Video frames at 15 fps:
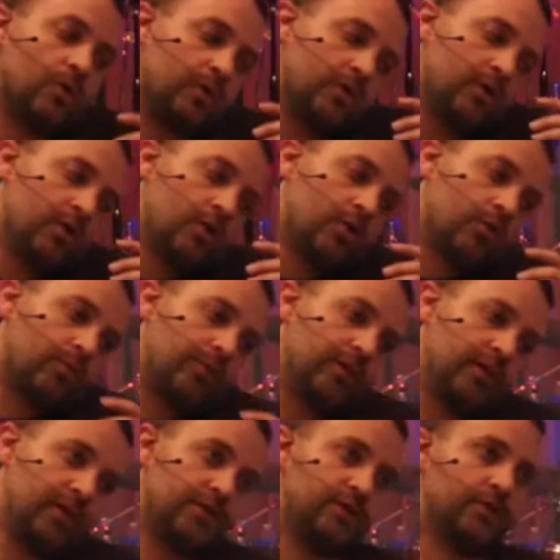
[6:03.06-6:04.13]
what
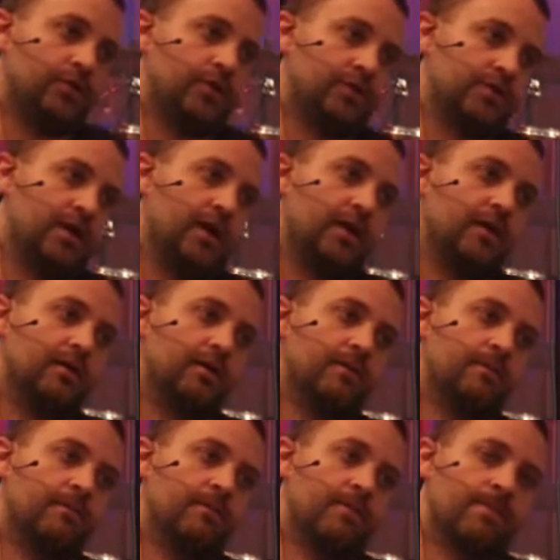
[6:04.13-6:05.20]
religion looks like.
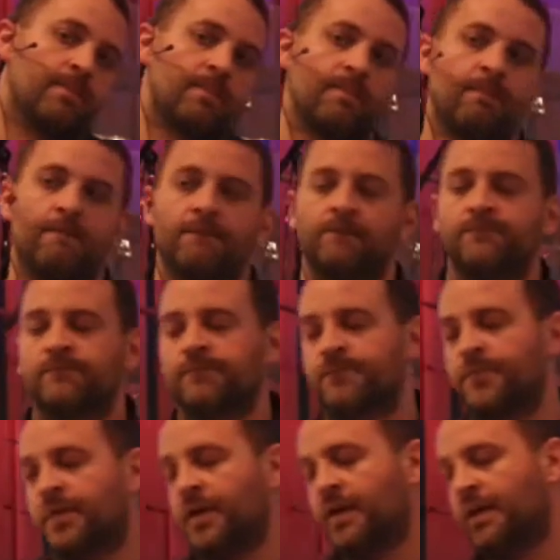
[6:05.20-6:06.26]

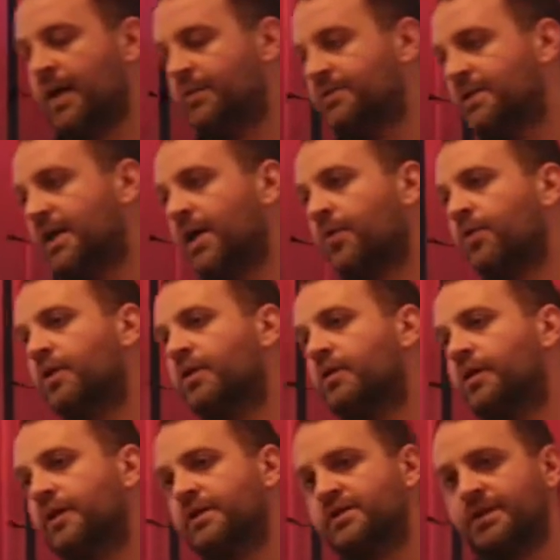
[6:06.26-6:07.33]
And now today, we're going to
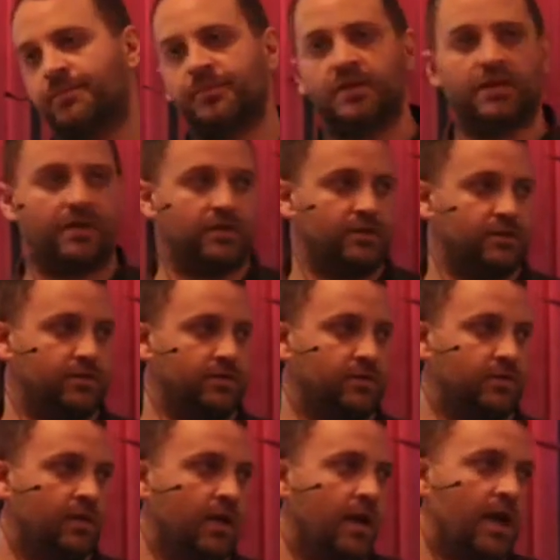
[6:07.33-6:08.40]
look at something else.
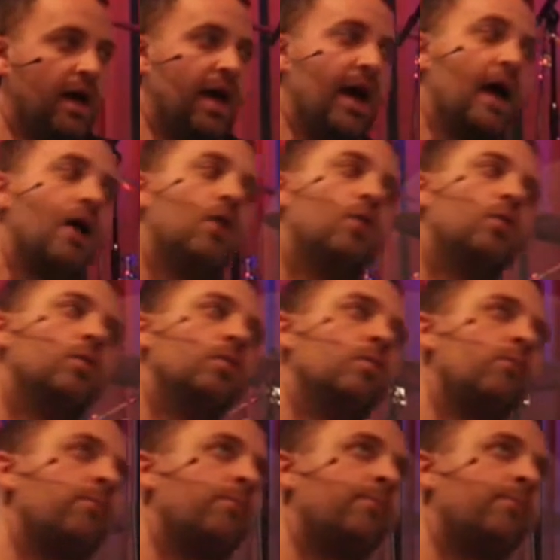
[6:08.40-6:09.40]
How,